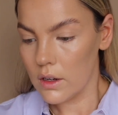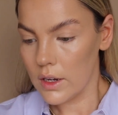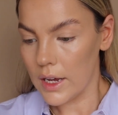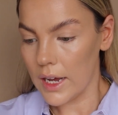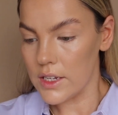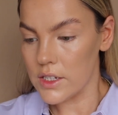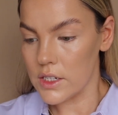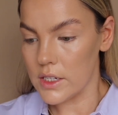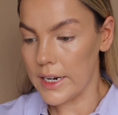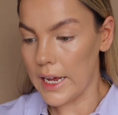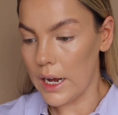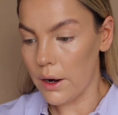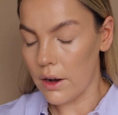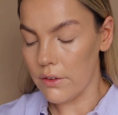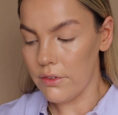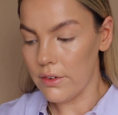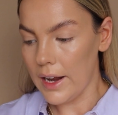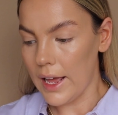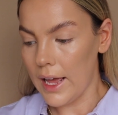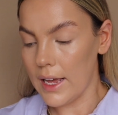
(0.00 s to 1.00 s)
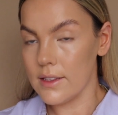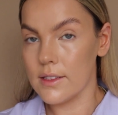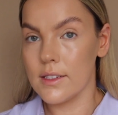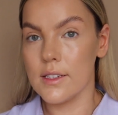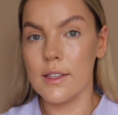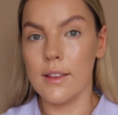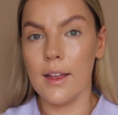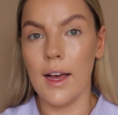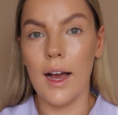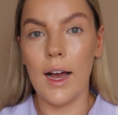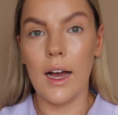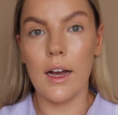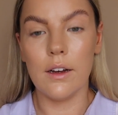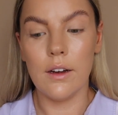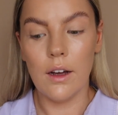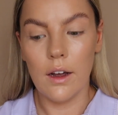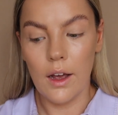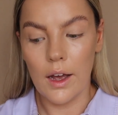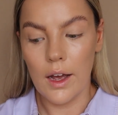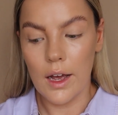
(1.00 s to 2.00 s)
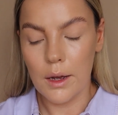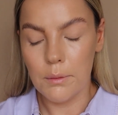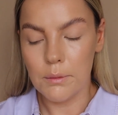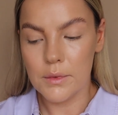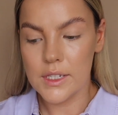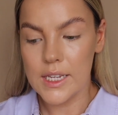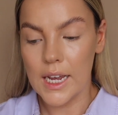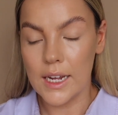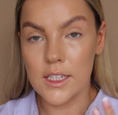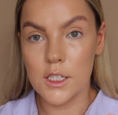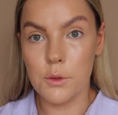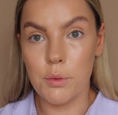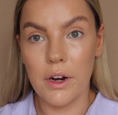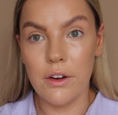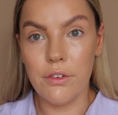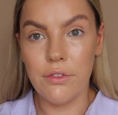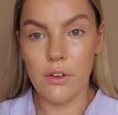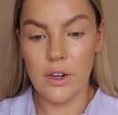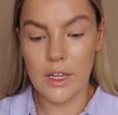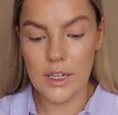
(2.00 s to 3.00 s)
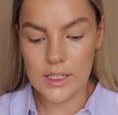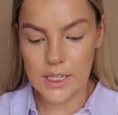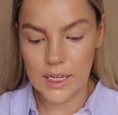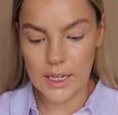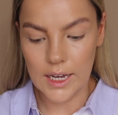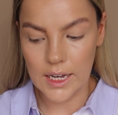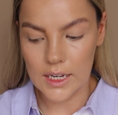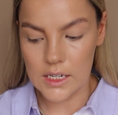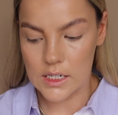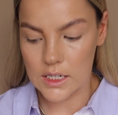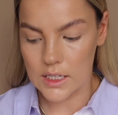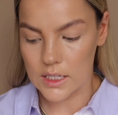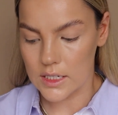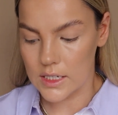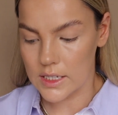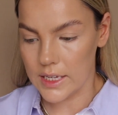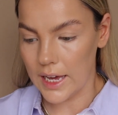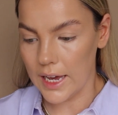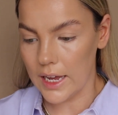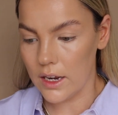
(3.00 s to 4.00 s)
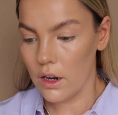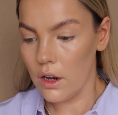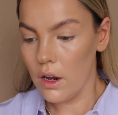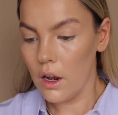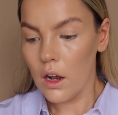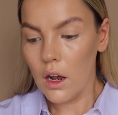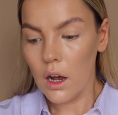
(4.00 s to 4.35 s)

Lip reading: Okay, so now I've let that setting spray fully sink into the skin.